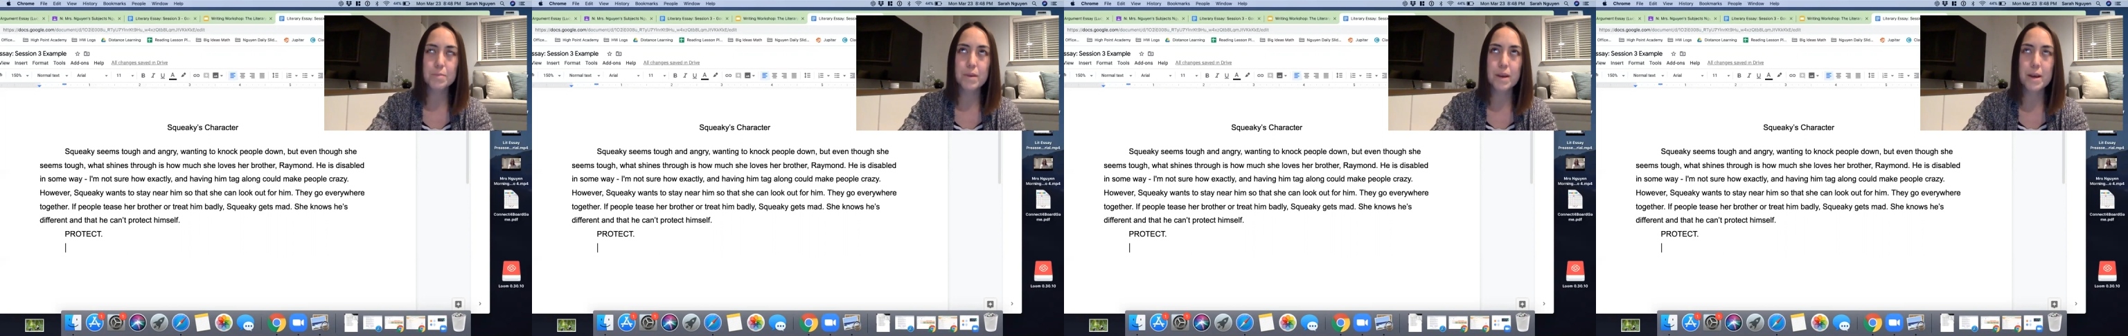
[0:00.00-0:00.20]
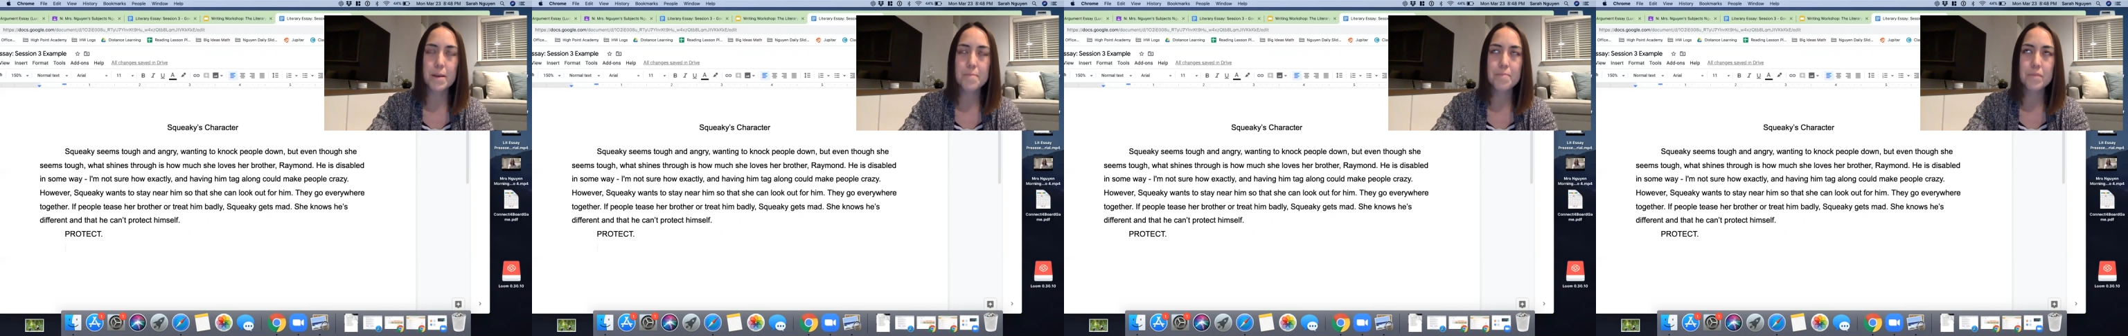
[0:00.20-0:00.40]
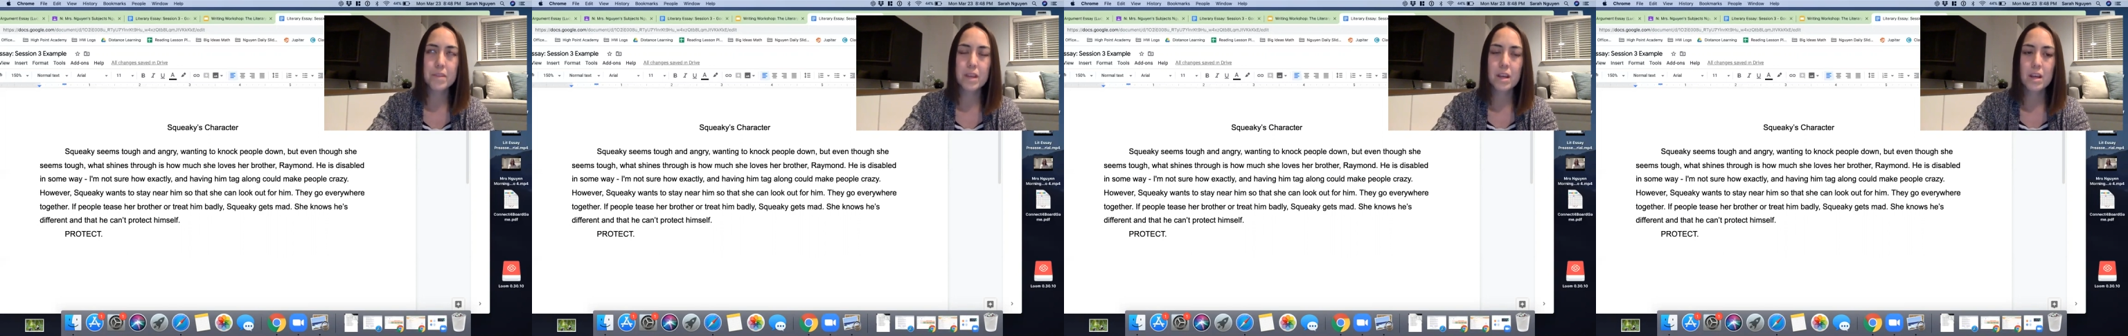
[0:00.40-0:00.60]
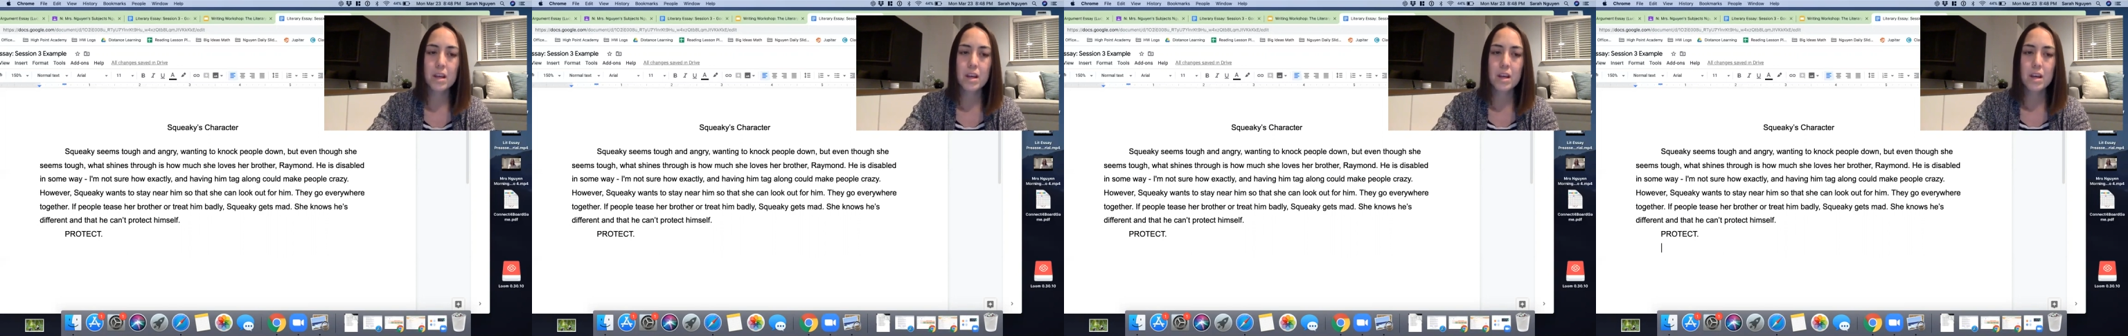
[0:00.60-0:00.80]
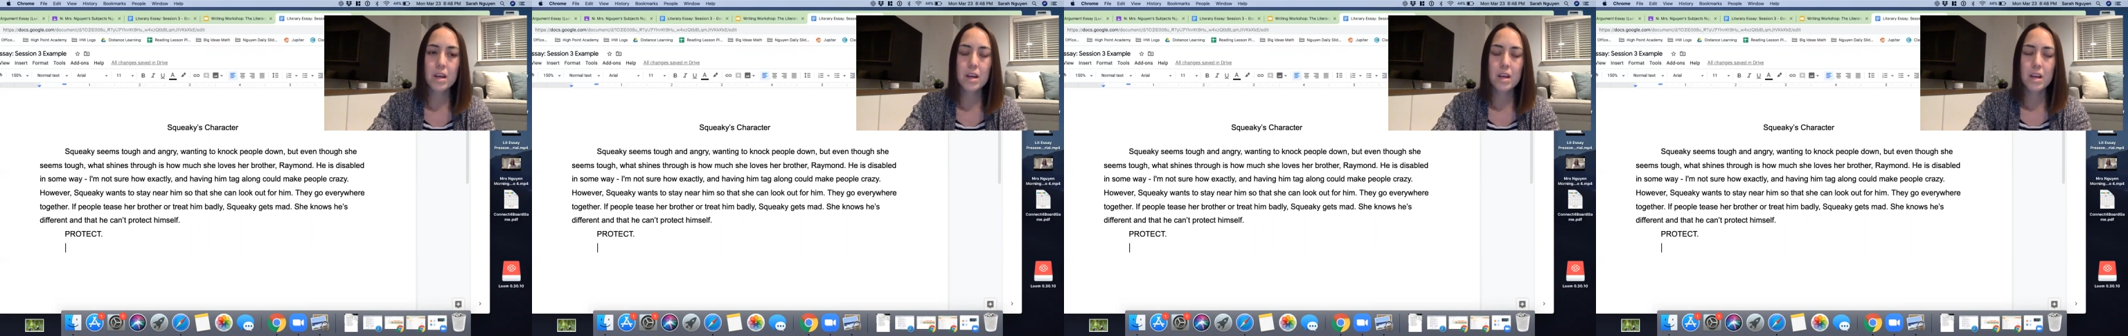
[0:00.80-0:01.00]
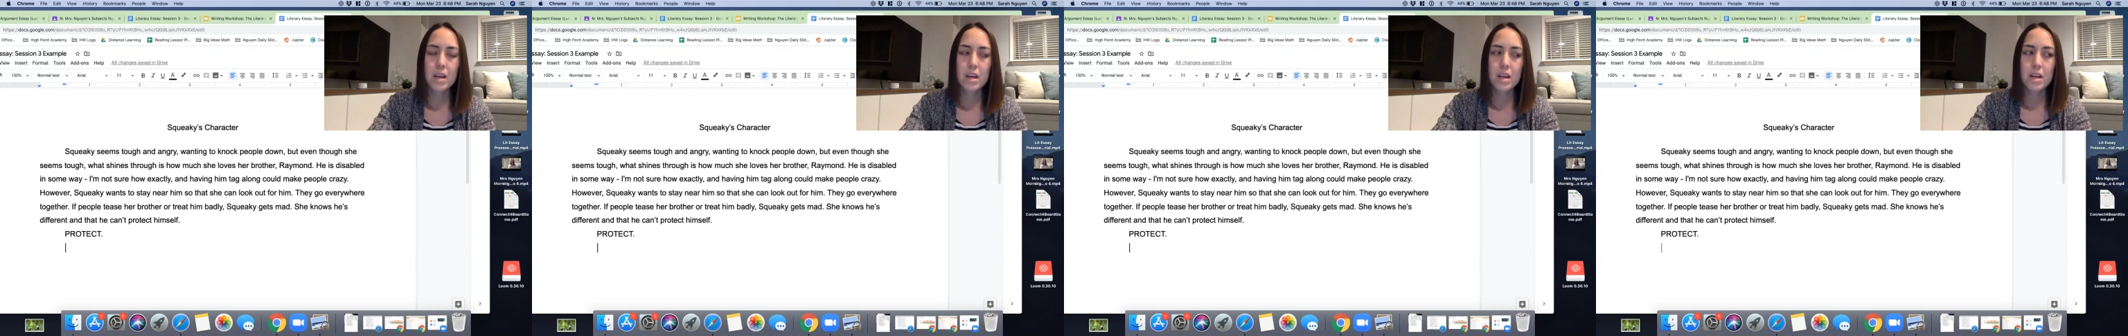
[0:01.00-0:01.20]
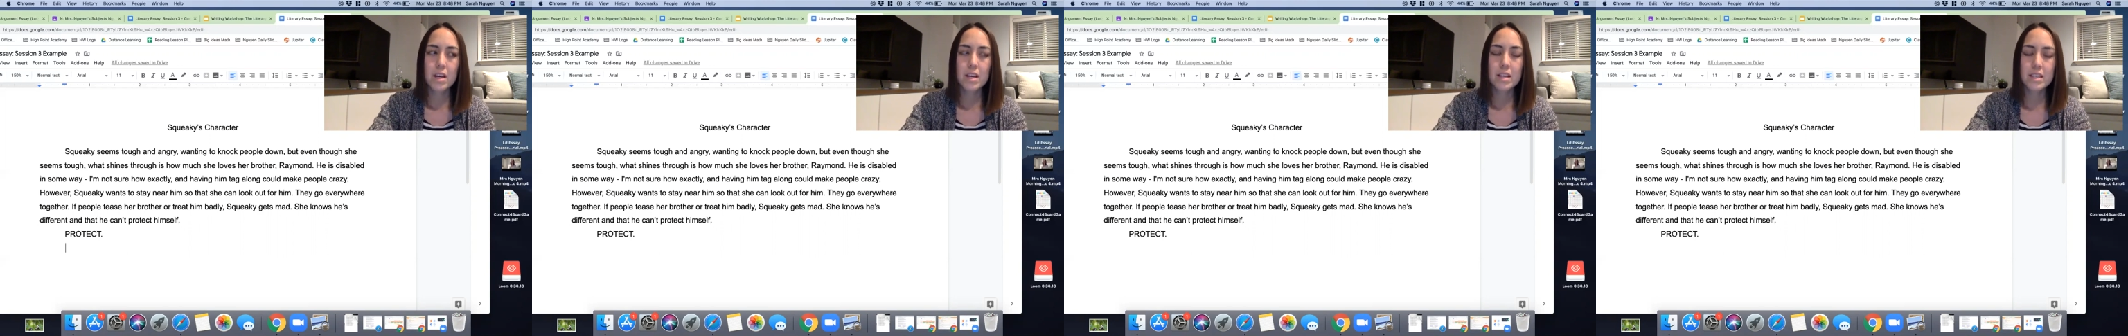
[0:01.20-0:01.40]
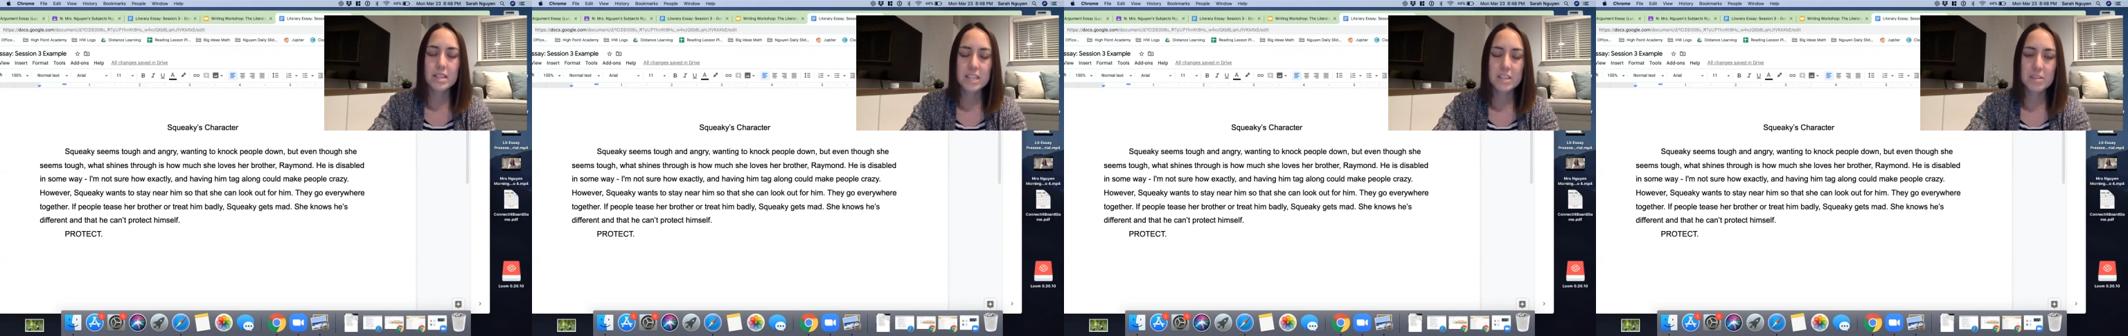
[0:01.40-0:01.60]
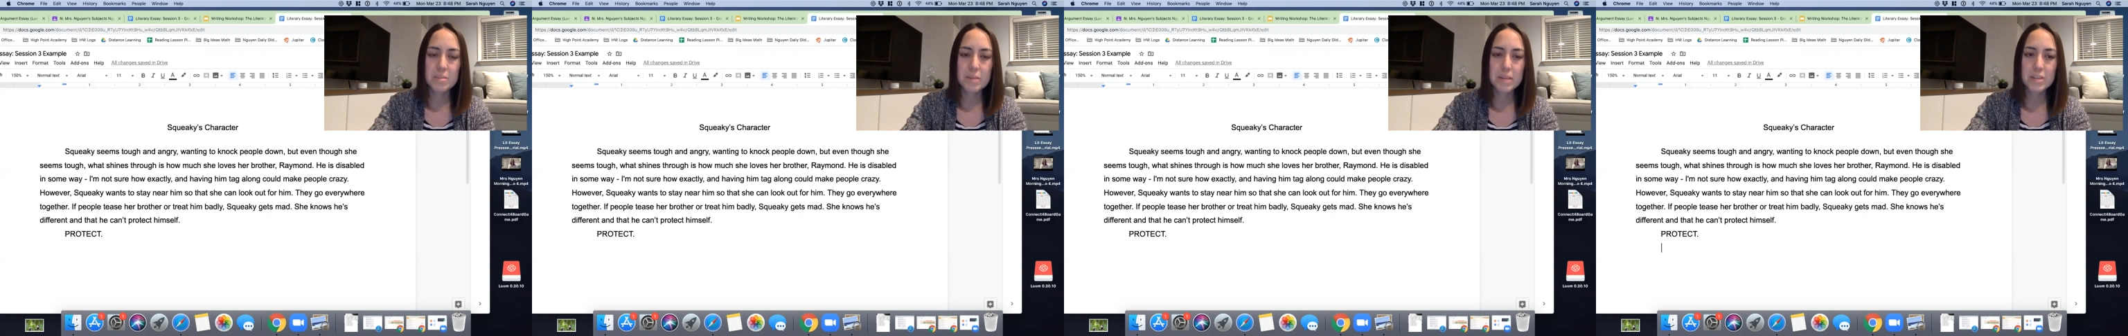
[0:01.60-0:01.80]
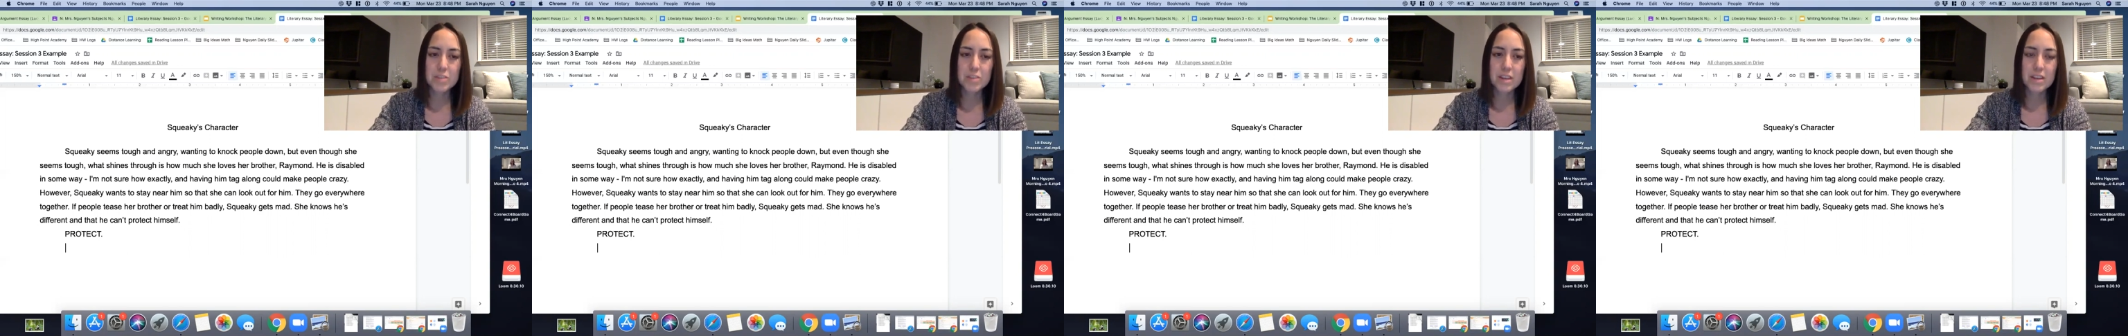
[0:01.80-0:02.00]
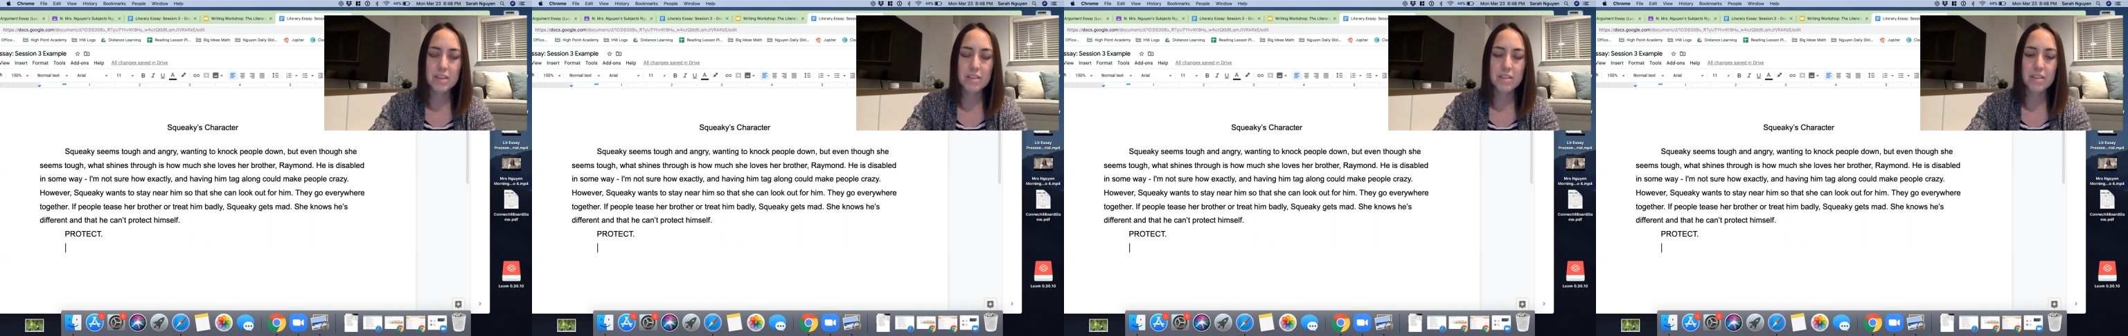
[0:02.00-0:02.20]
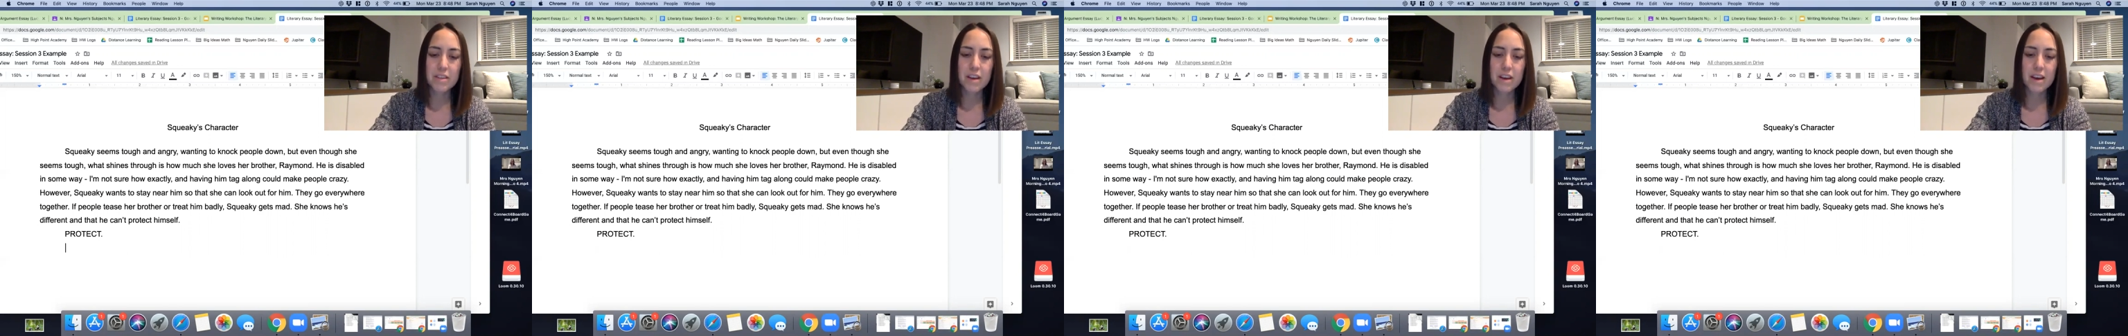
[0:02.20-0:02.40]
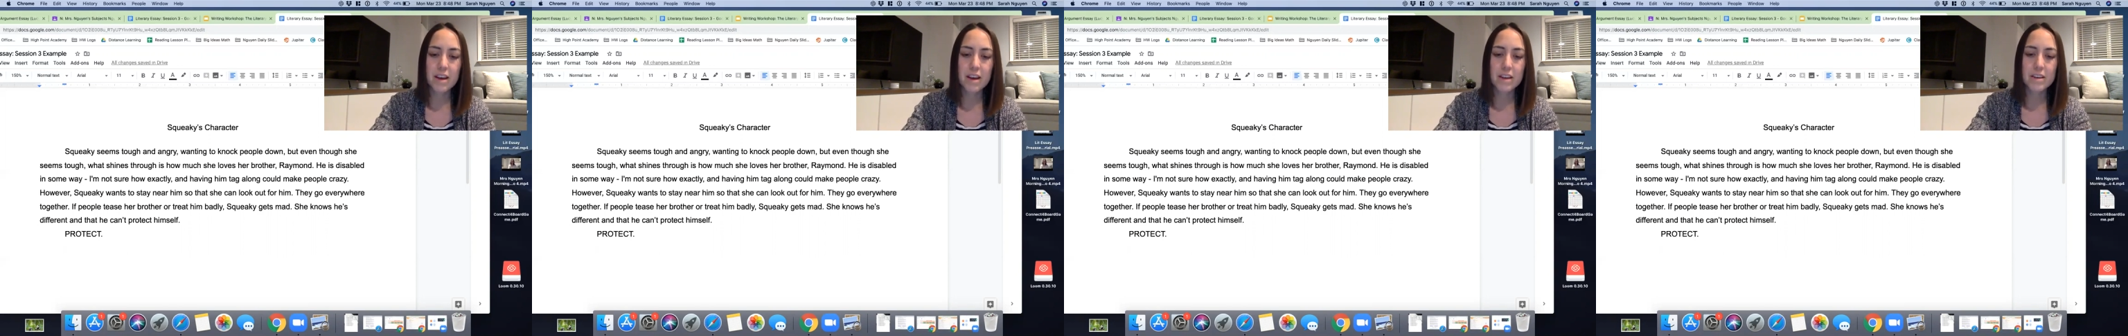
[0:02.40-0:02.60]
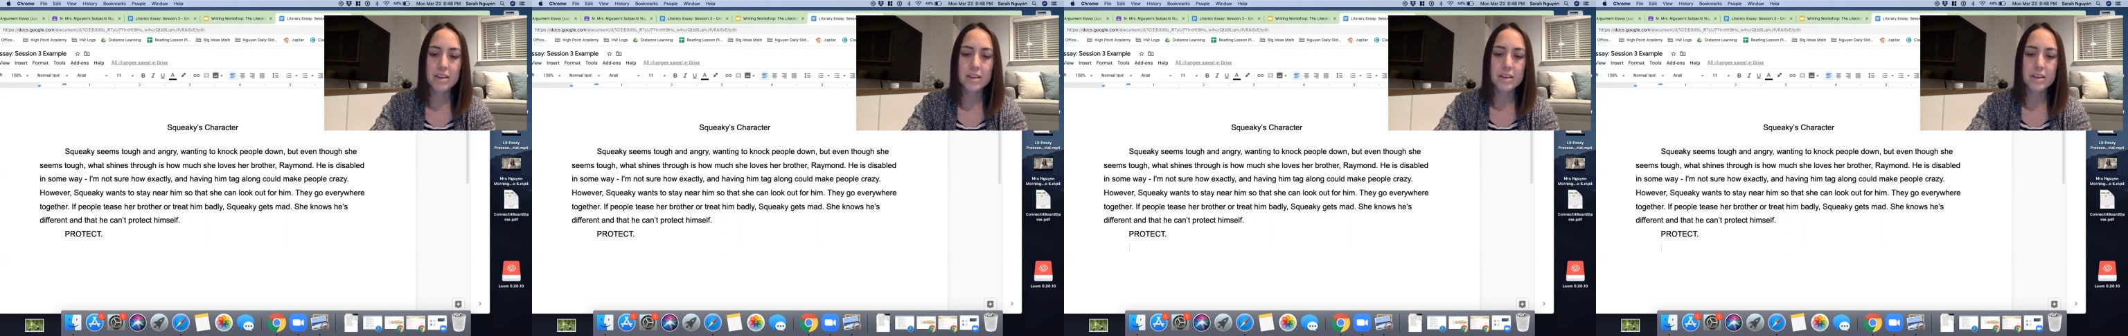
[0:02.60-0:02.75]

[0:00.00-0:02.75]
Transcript: But continue my train of thought.